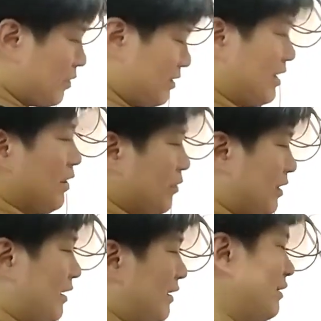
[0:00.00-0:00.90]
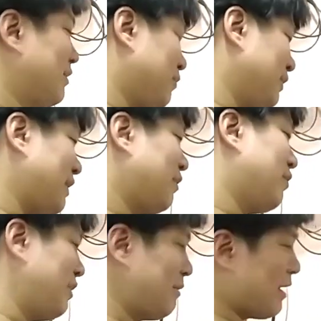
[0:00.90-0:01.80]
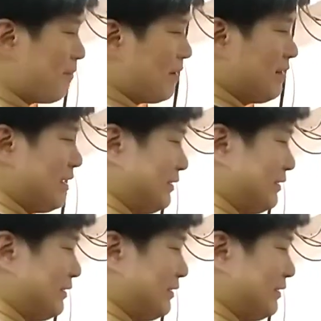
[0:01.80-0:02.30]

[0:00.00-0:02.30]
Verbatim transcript: we're done with our Montero remap and